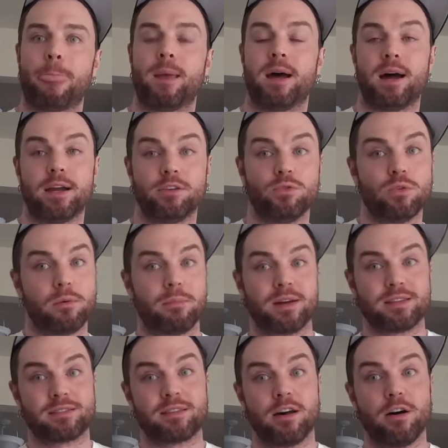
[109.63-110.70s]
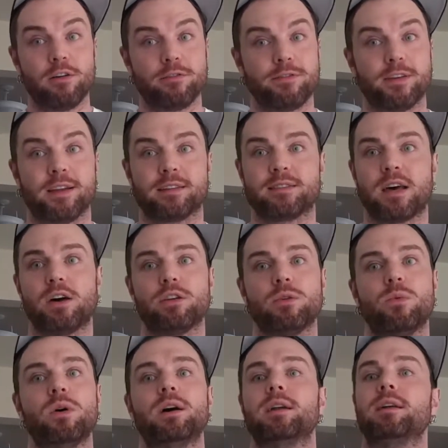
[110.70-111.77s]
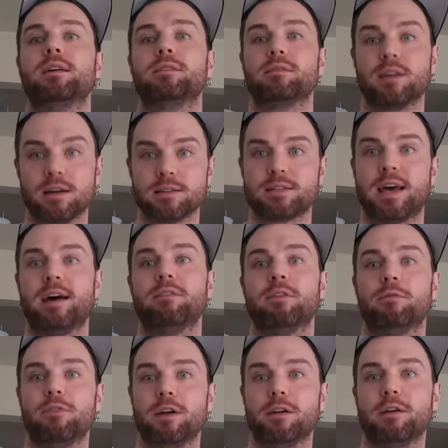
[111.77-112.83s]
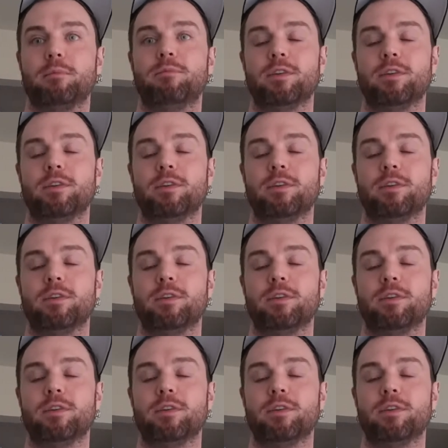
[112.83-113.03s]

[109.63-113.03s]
I do it myself, and I tell you what, it does have a very,